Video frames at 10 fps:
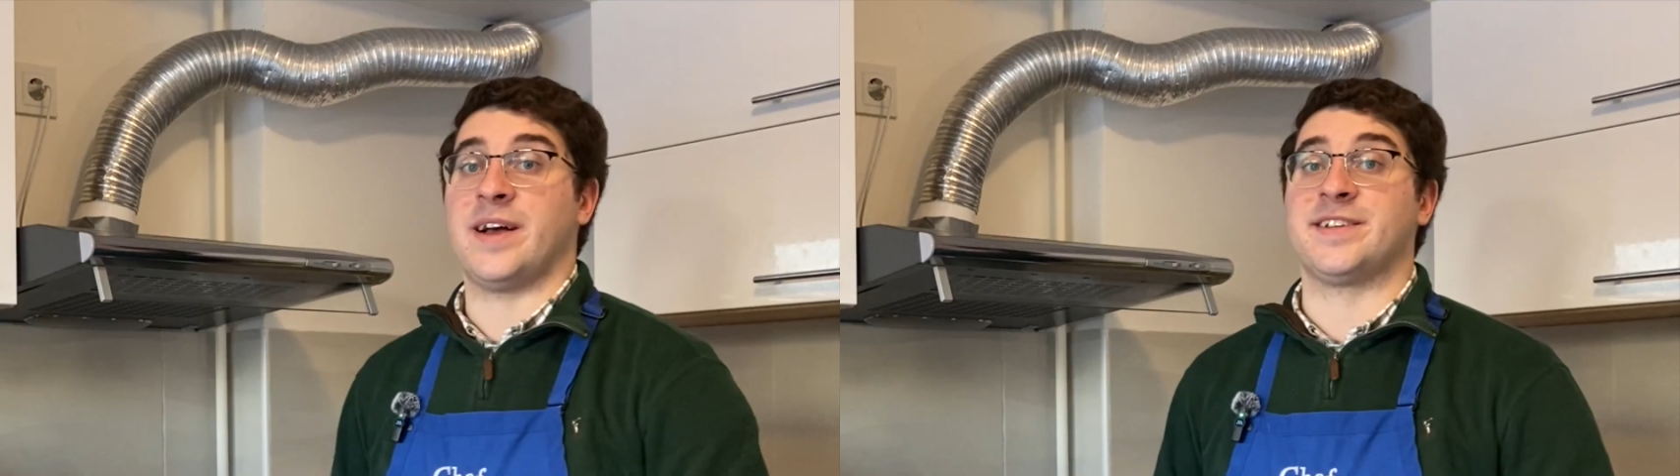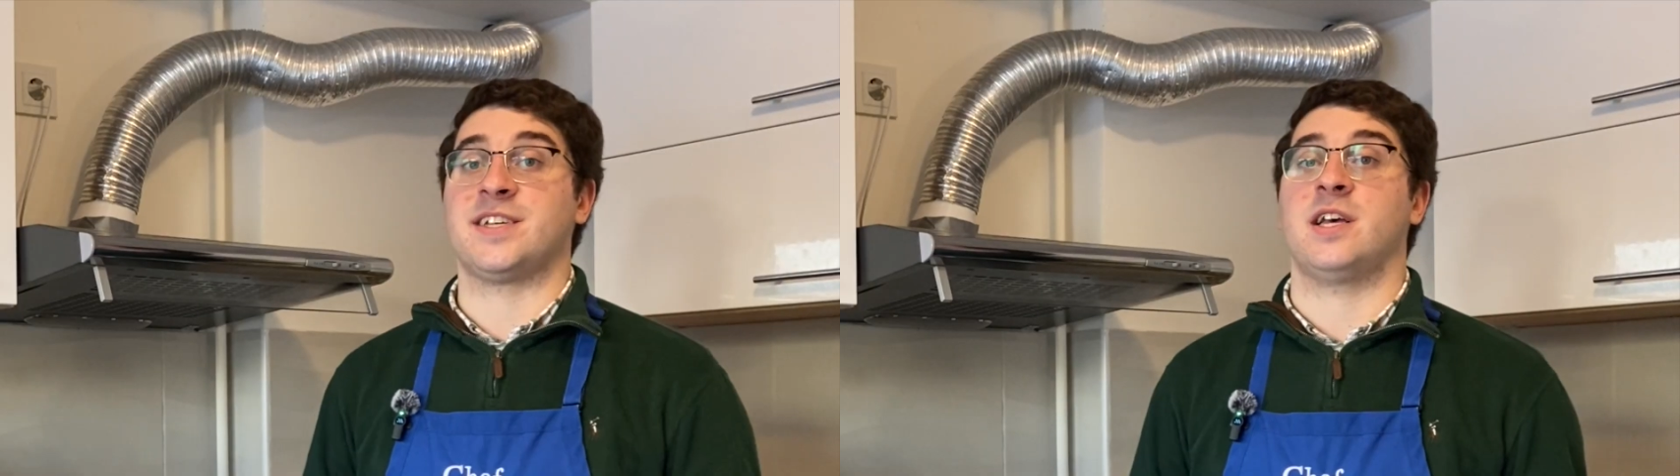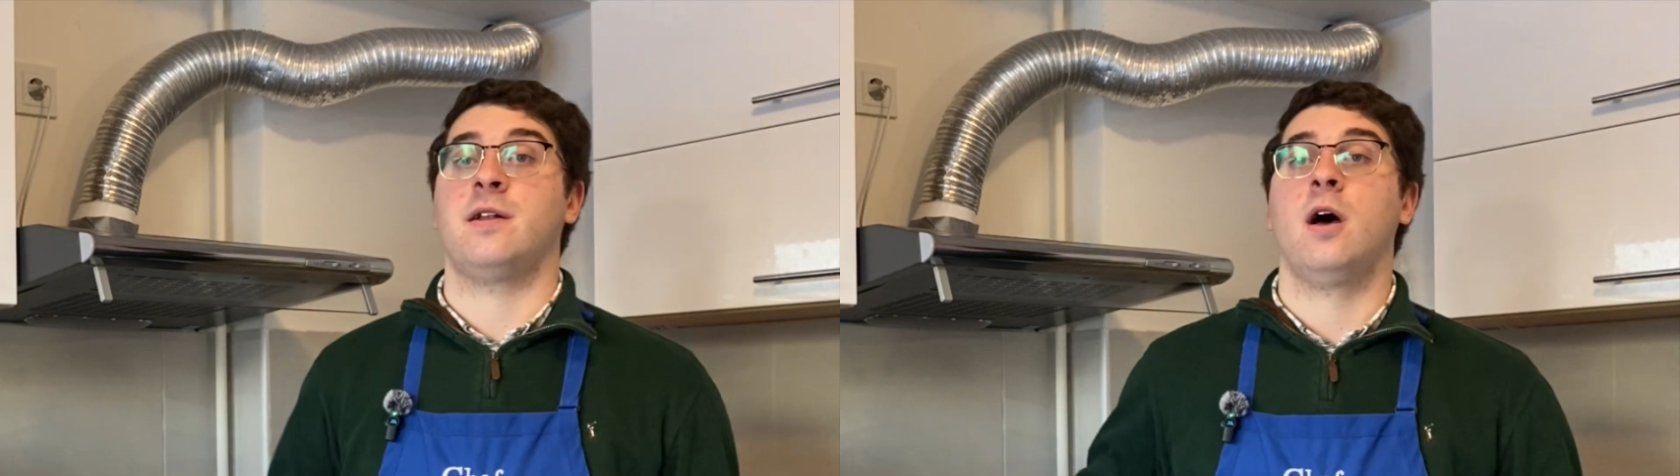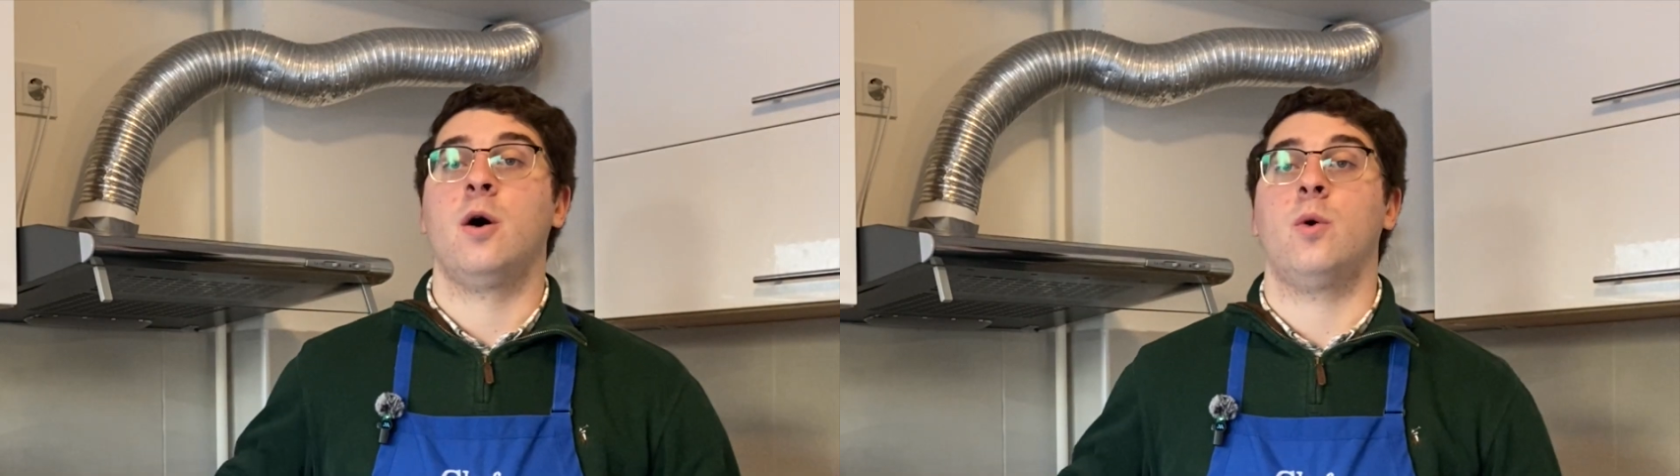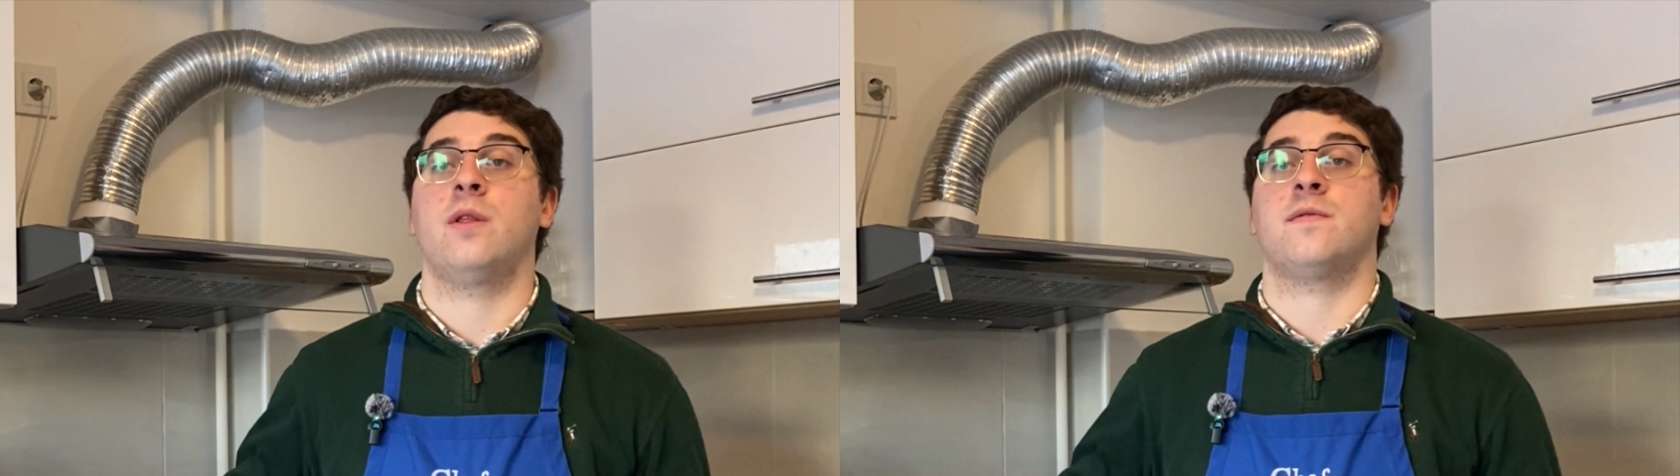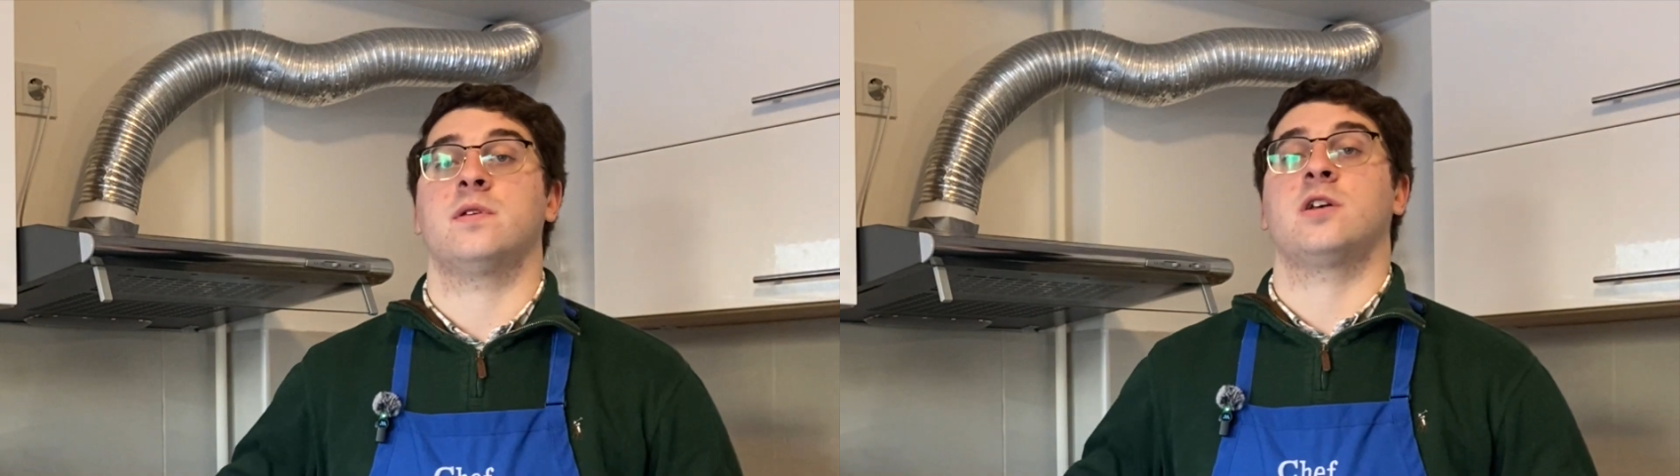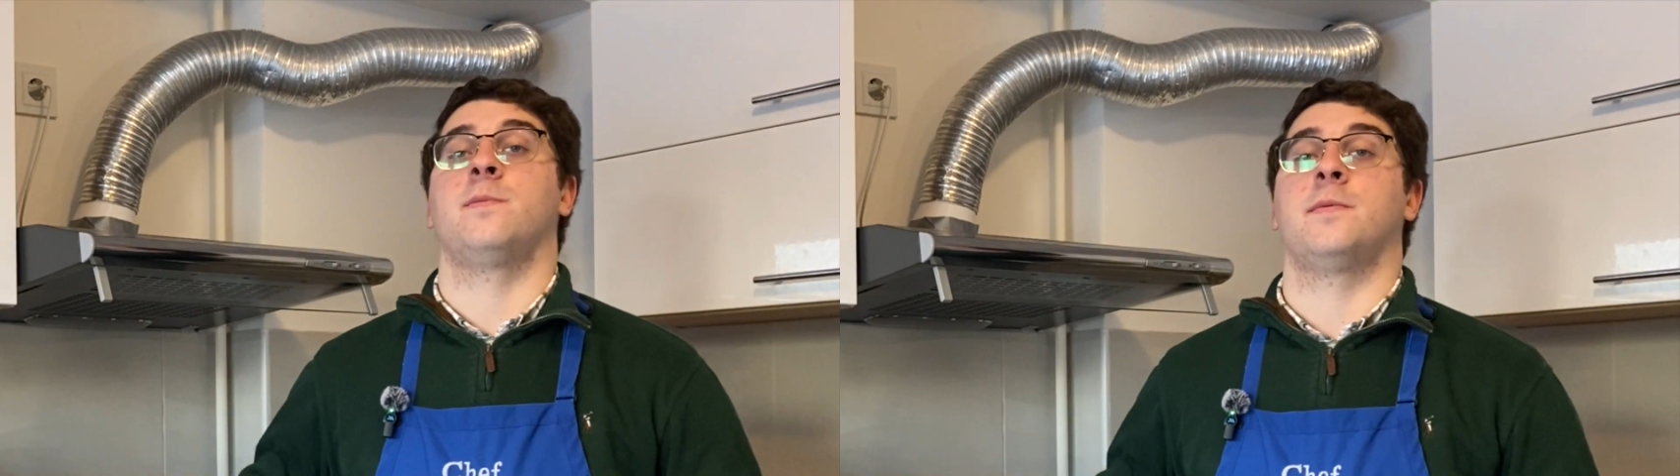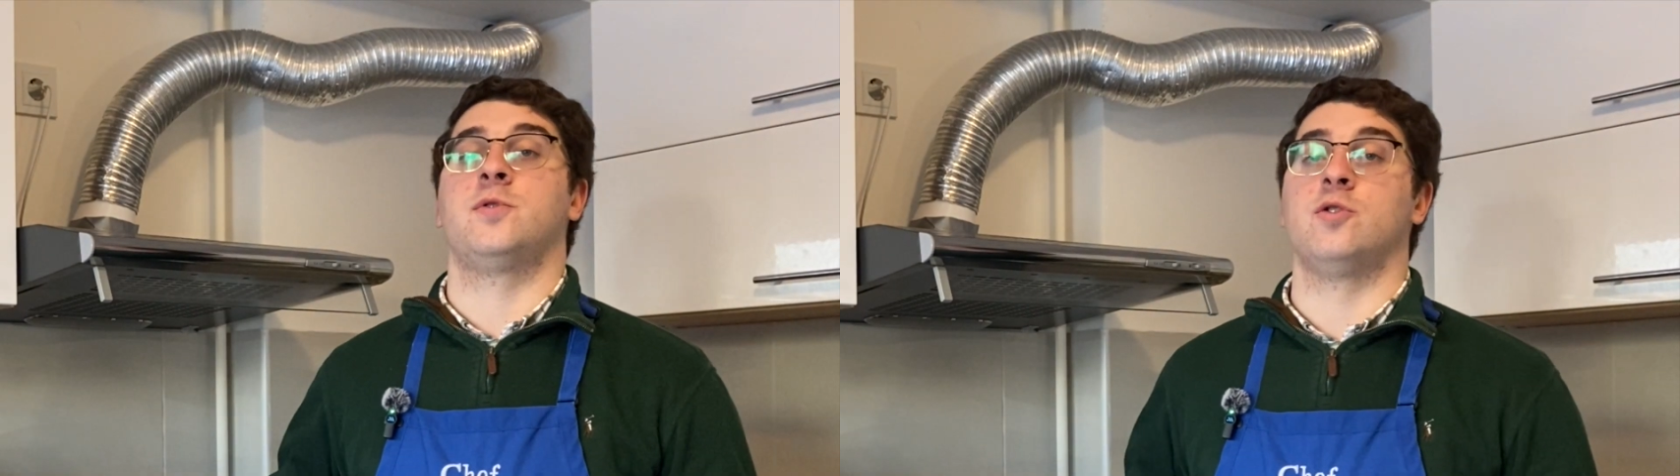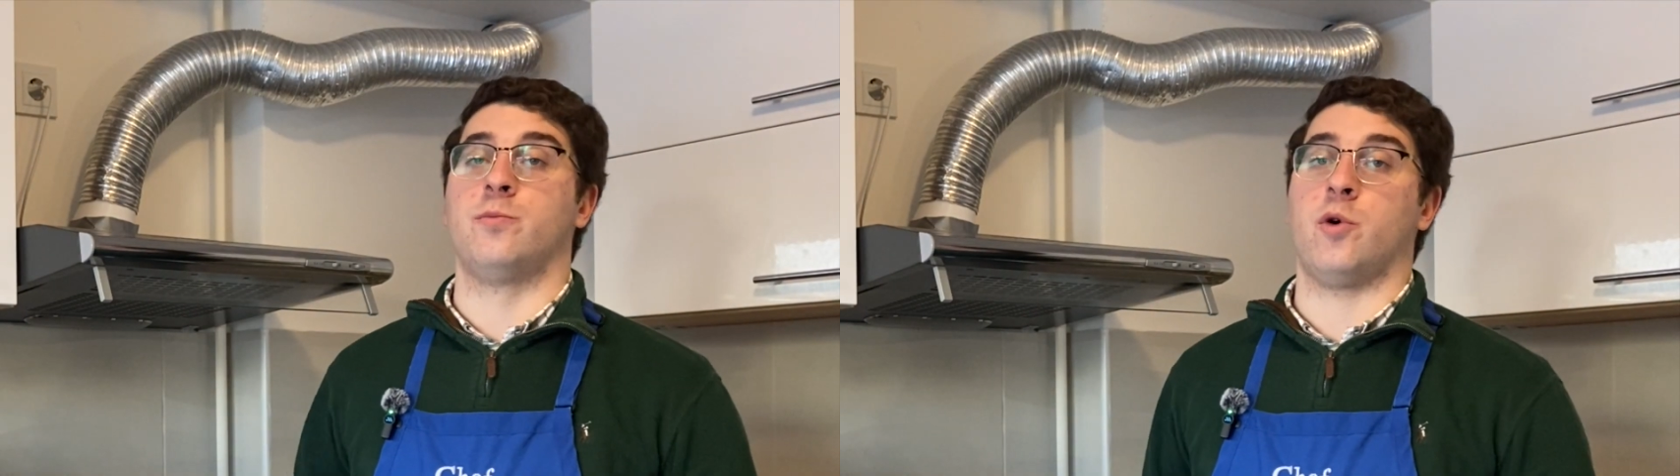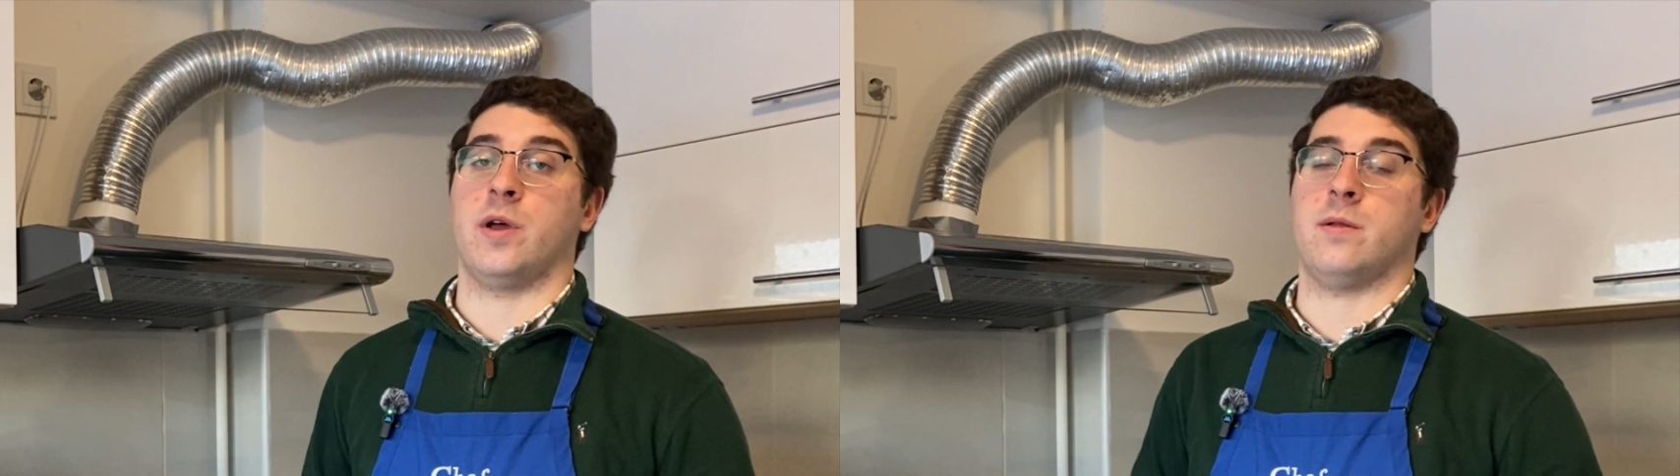As I said, we'll let this come up to a
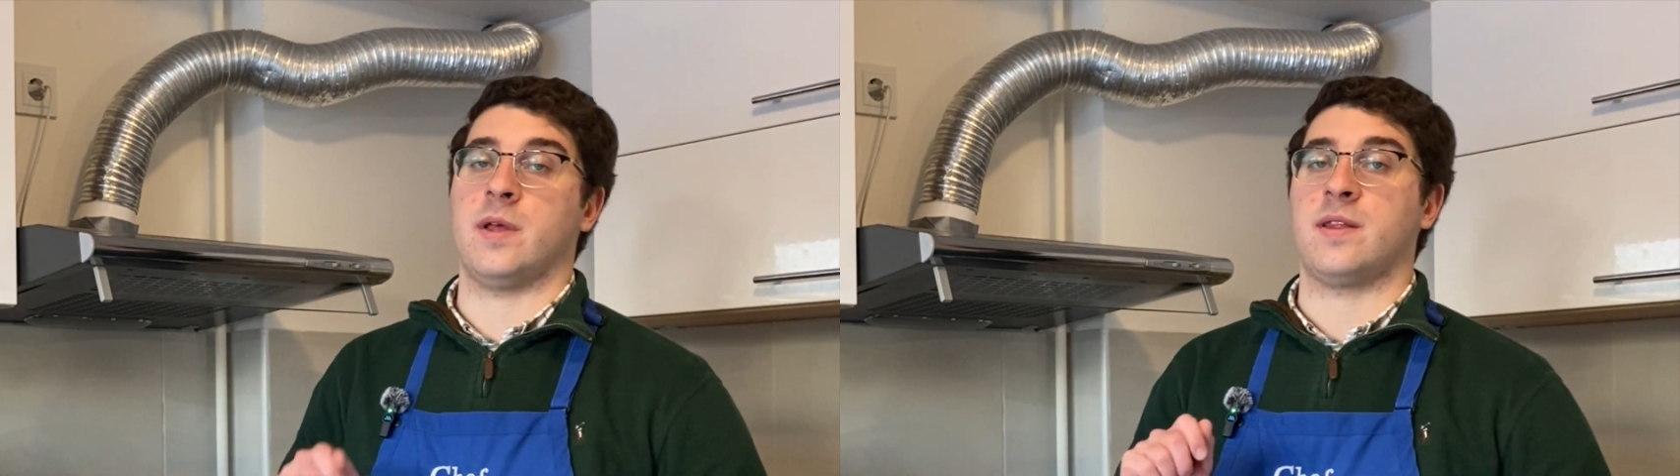boil